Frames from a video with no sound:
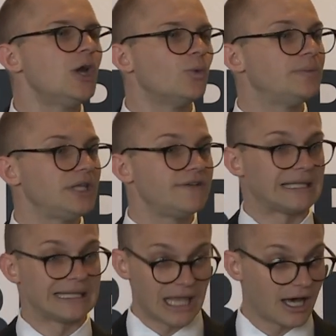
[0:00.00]
we believe in
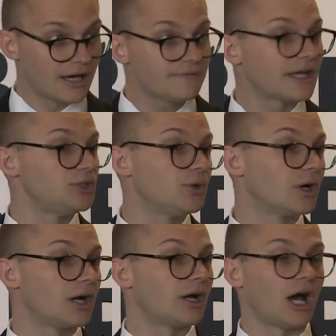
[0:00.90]
love, and you
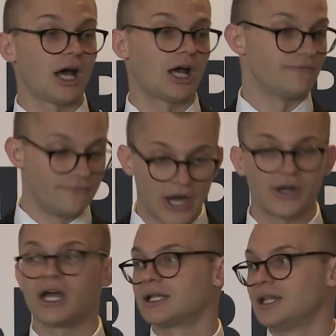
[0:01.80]
are
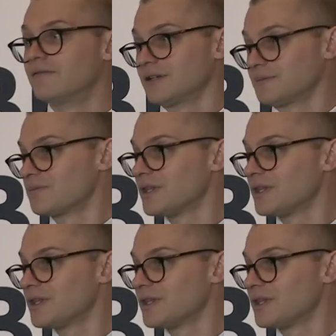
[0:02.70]
very unloving.